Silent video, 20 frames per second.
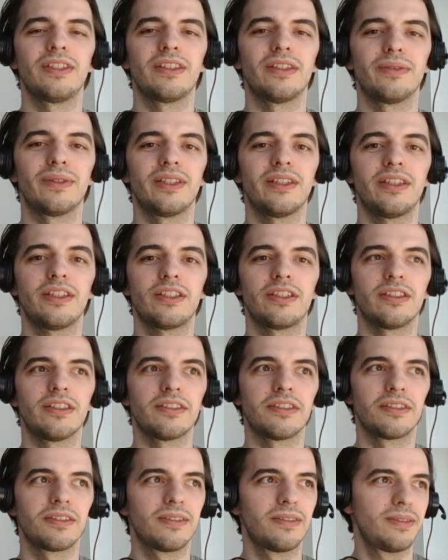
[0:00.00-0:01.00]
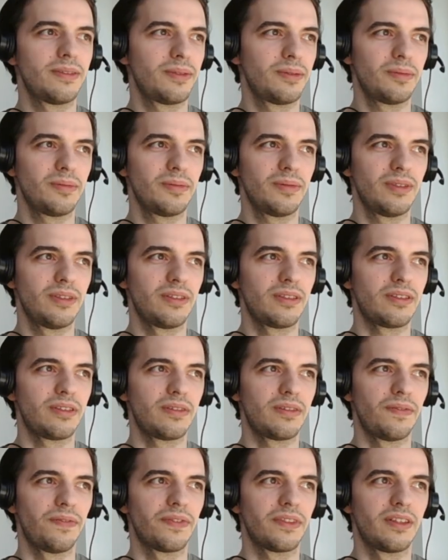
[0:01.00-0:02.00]
They would not just
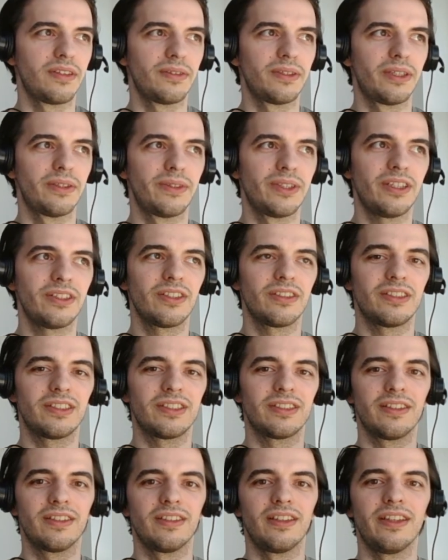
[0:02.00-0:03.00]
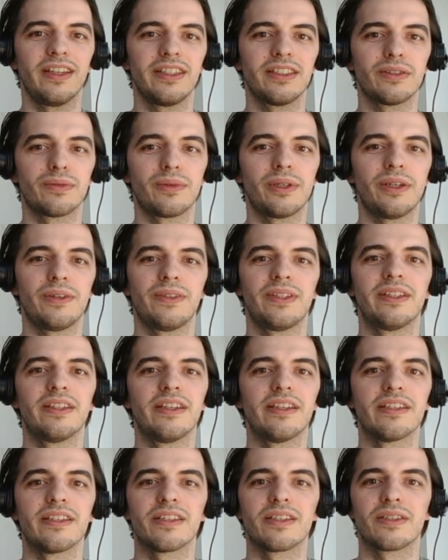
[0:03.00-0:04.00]
they would not just laze around
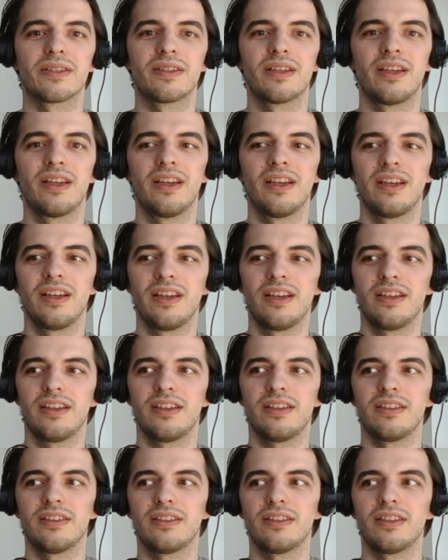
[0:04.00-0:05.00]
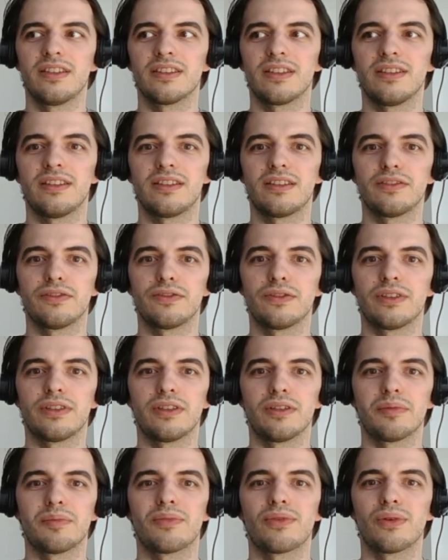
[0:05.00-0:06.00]
as a lot of